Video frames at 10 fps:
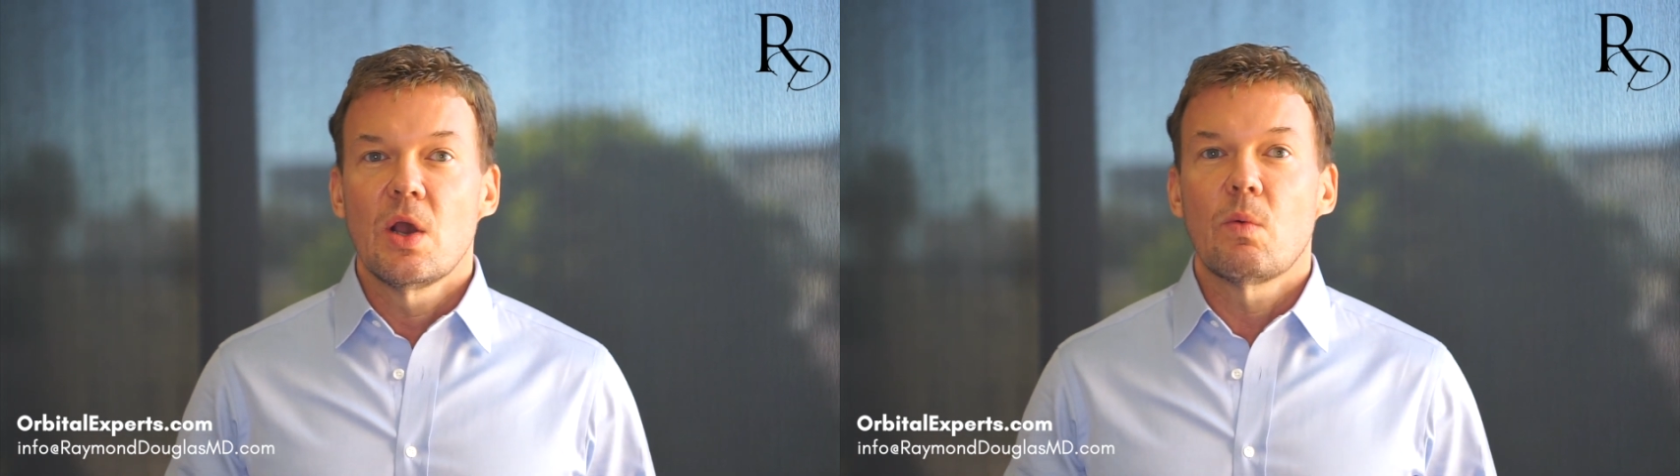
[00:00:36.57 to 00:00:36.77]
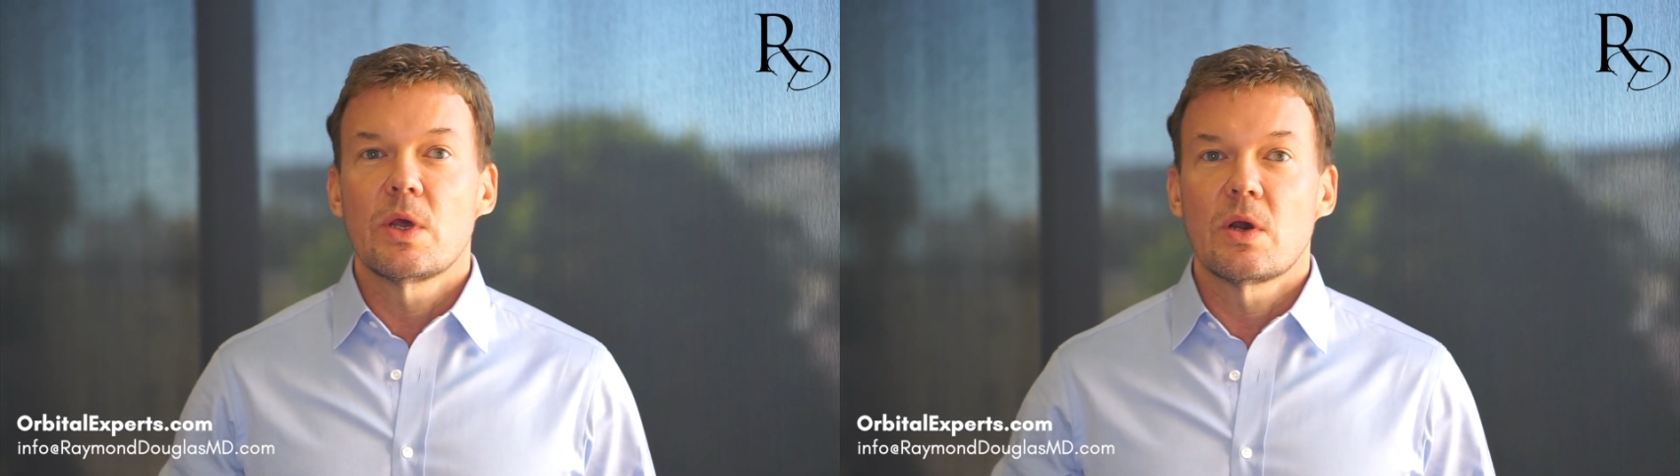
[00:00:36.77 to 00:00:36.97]

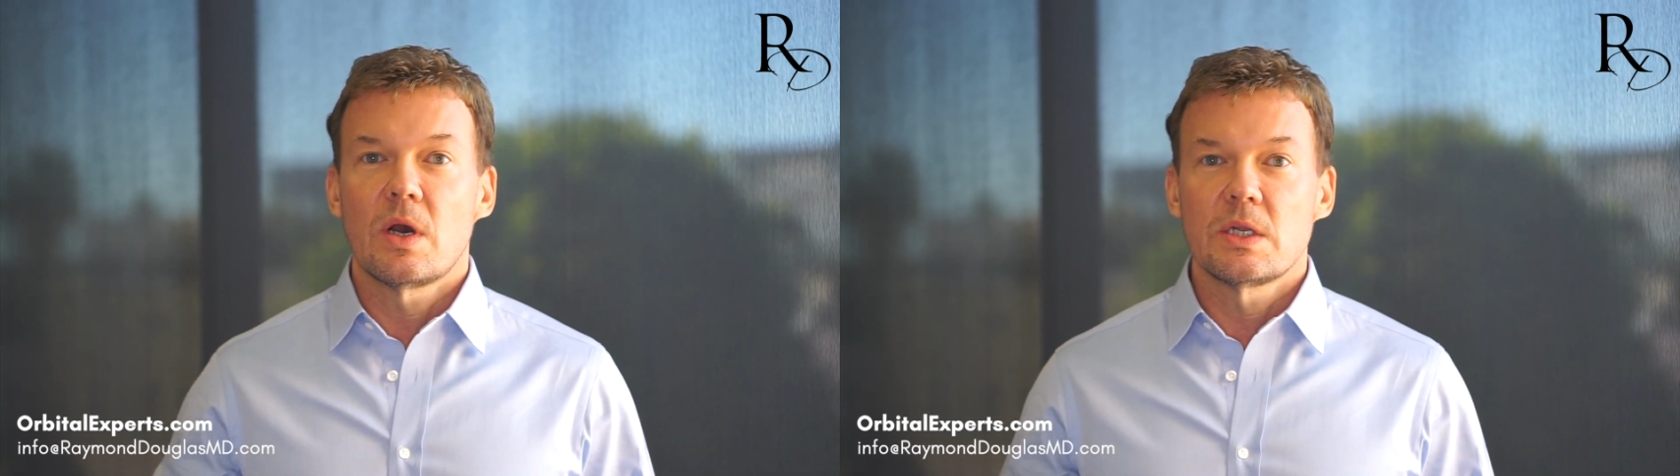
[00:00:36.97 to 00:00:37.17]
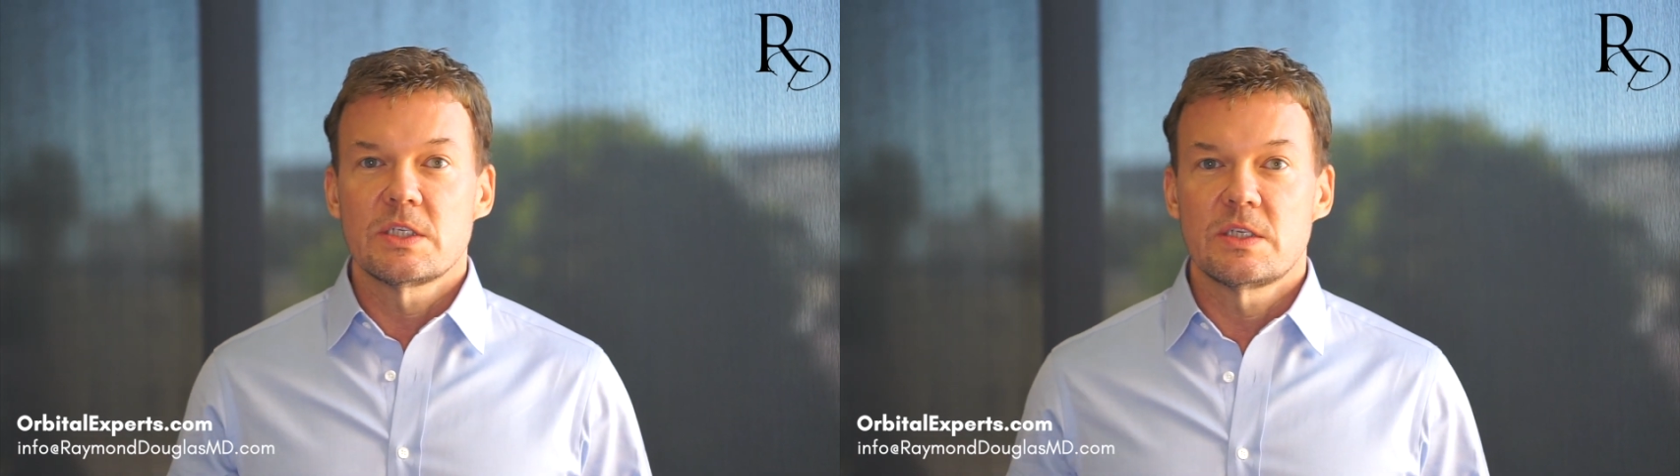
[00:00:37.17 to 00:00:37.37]
went
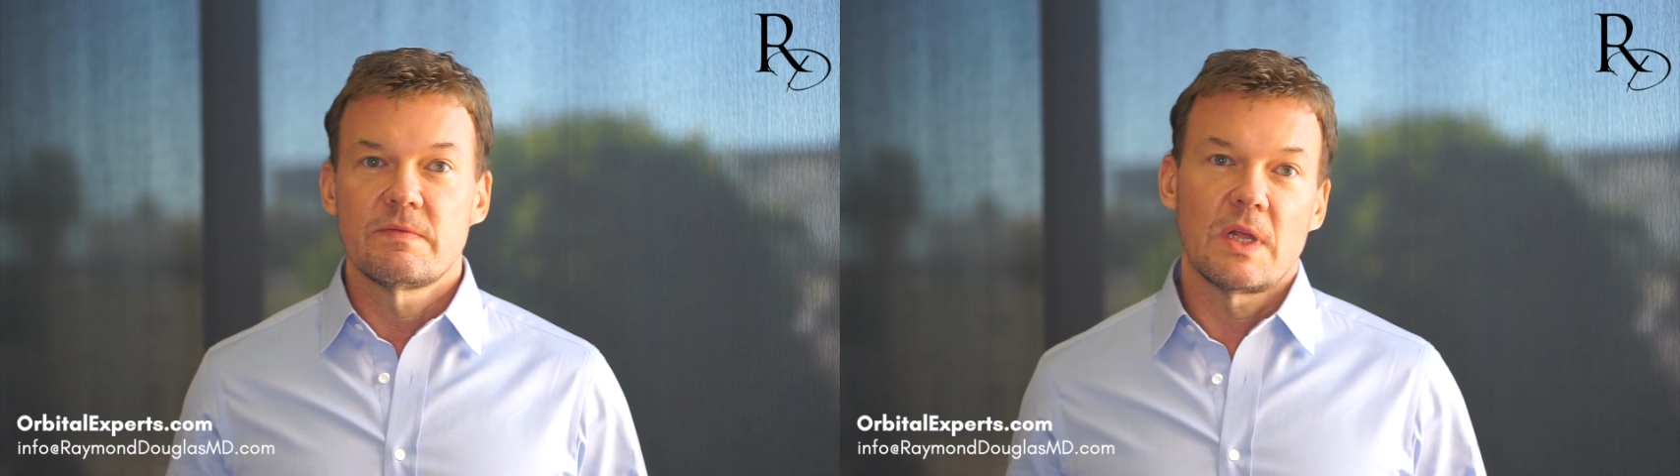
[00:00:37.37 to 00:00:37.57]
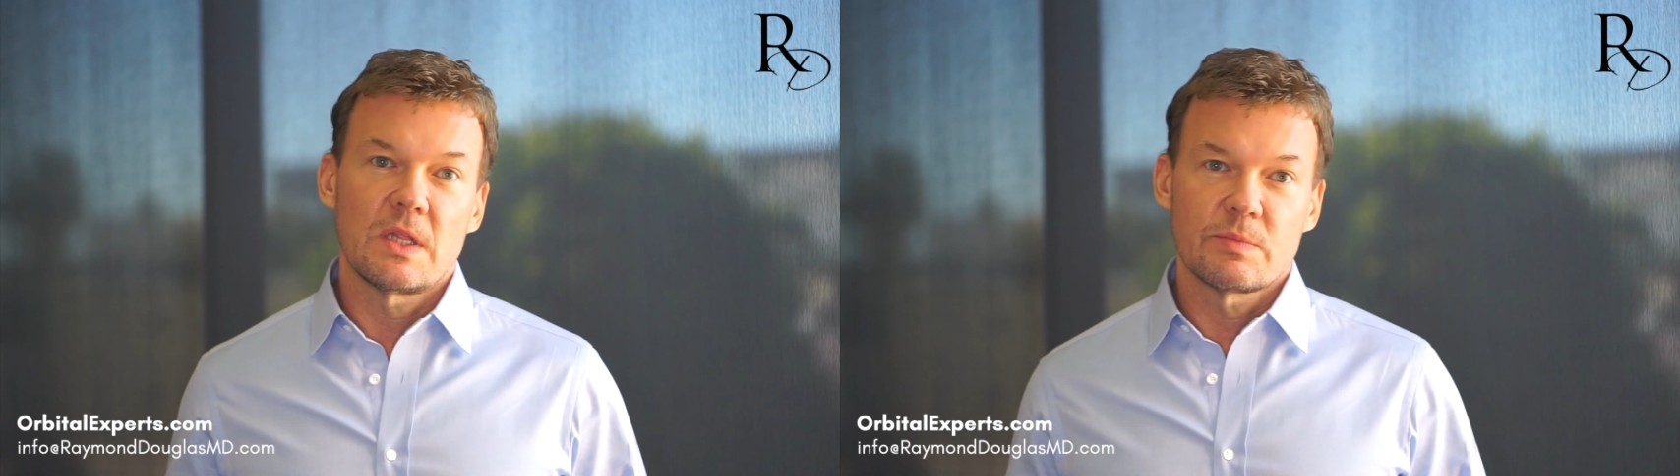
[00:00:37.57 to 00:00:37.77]
on to
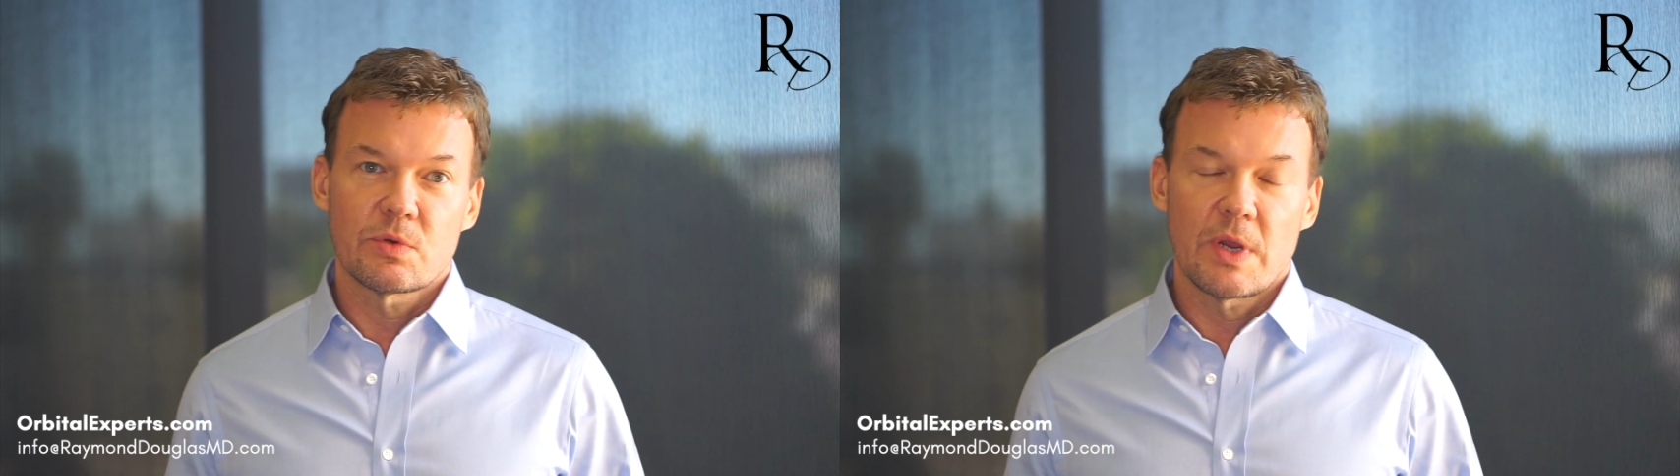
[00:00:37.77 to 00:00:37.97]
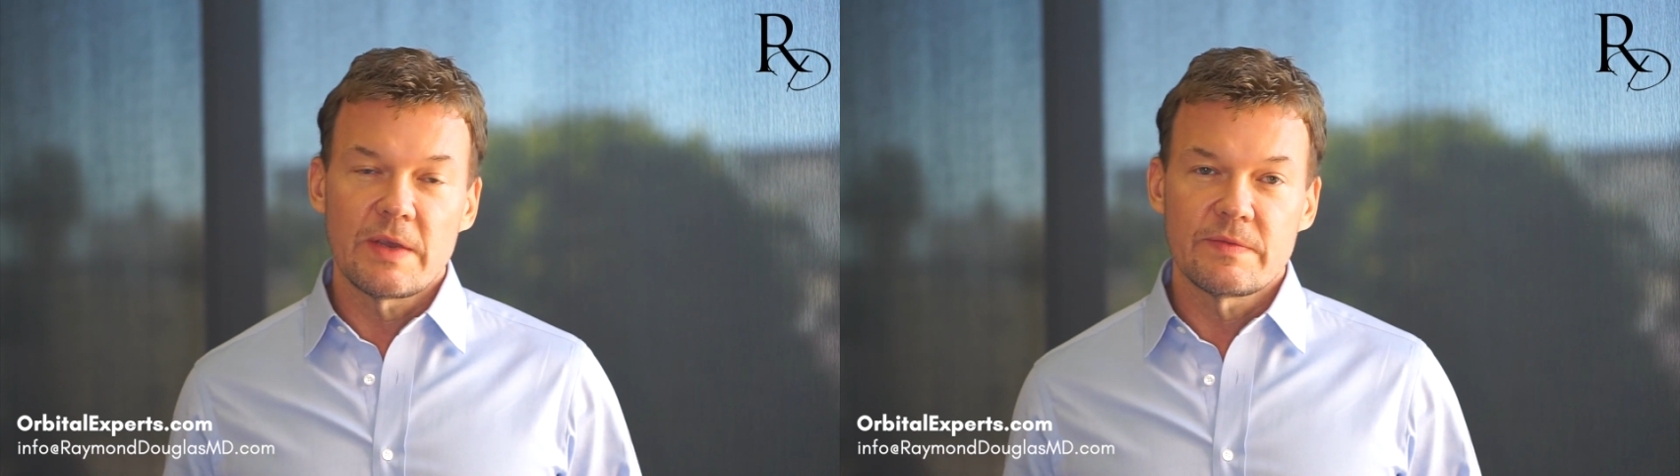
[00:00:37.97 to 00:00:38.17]
develop
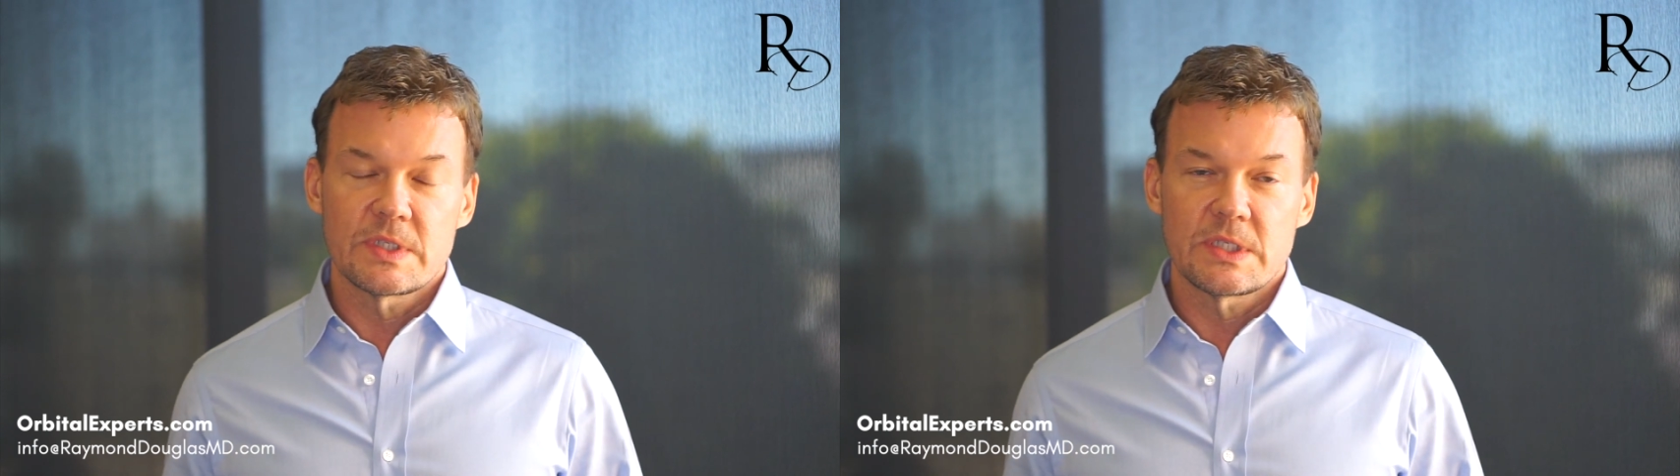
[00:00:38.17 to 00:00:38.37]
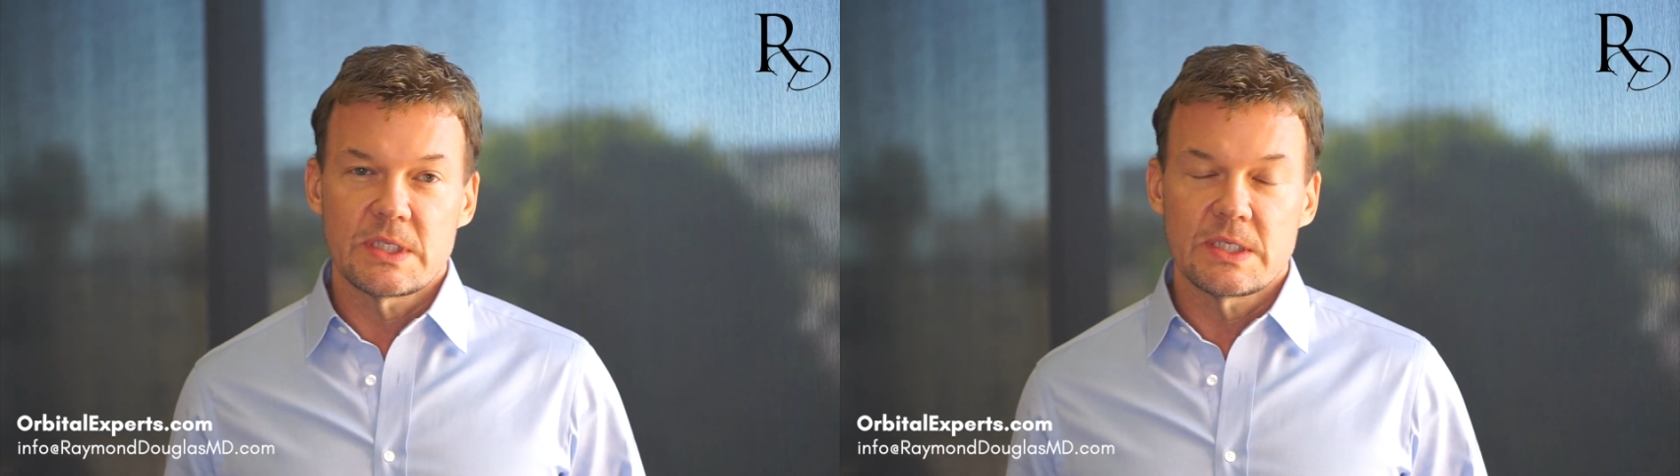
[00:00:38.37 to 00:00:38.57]
Graves'
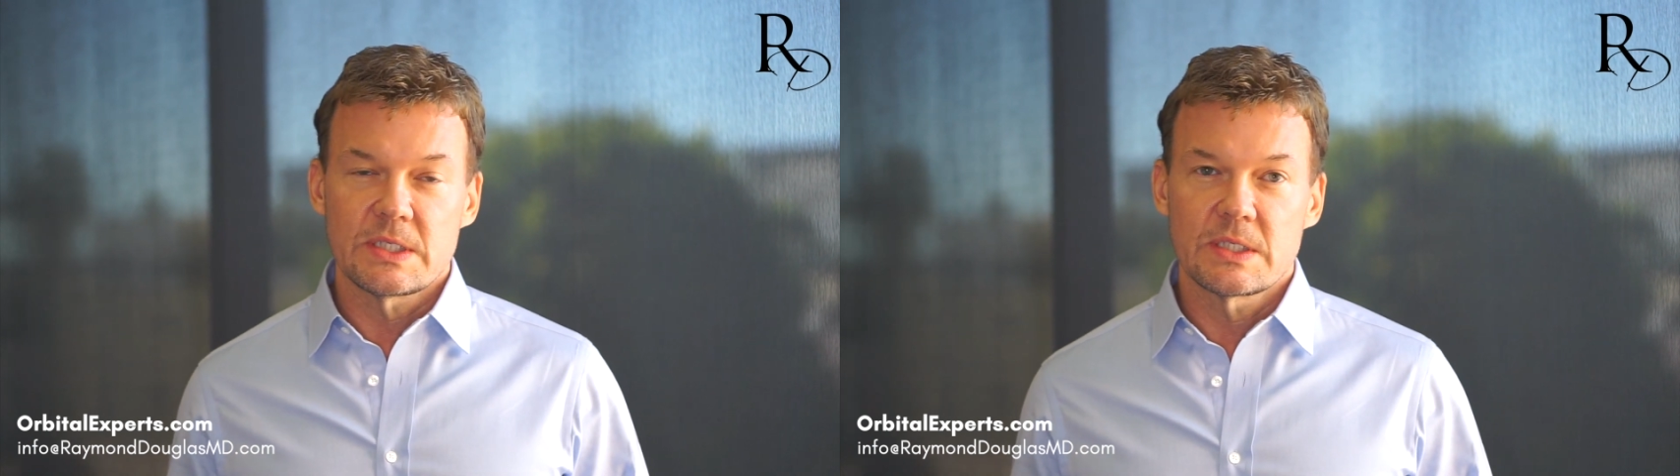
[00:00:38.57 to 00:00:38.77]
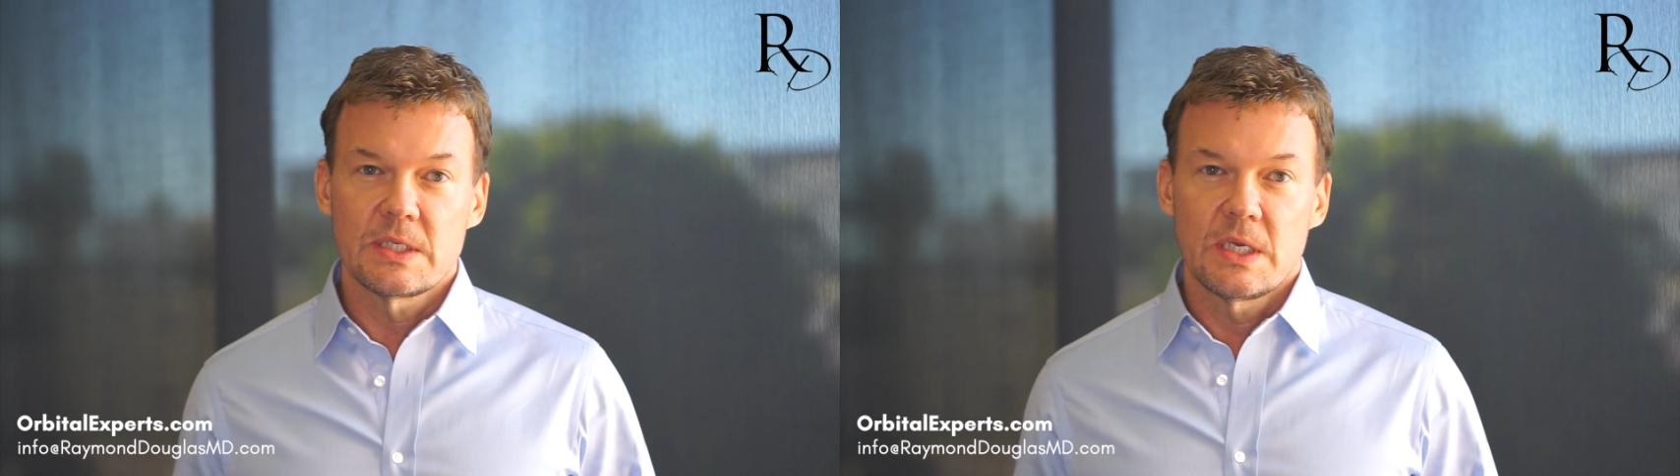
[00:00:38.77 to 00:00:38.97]

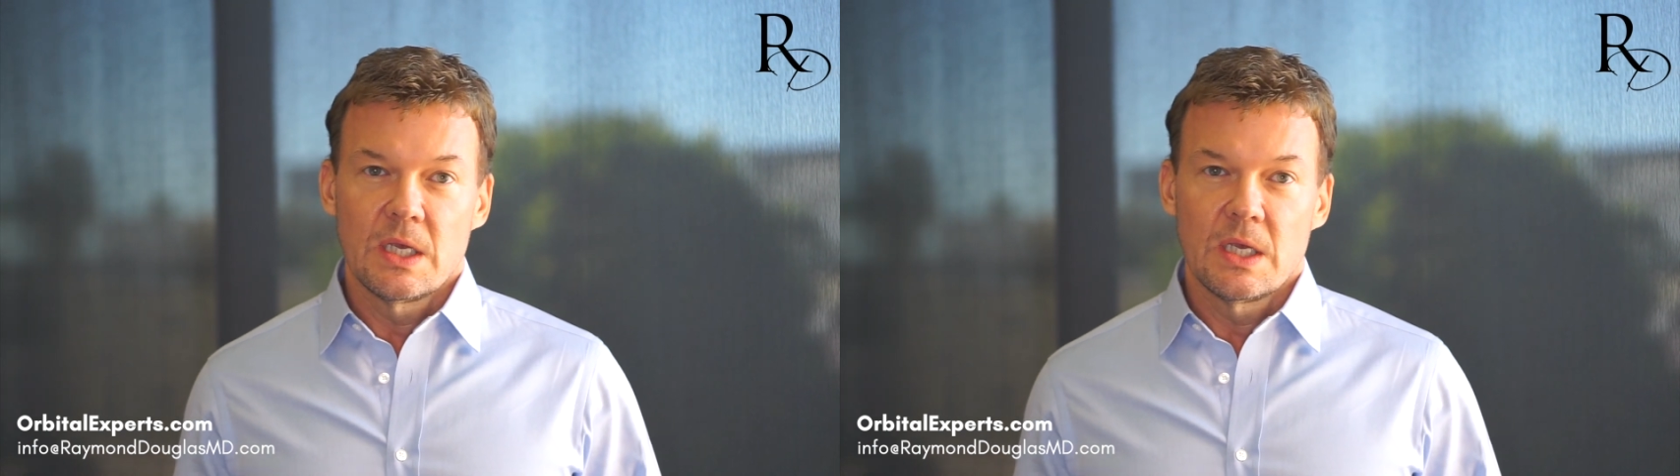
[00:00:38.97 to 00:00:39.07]
disease.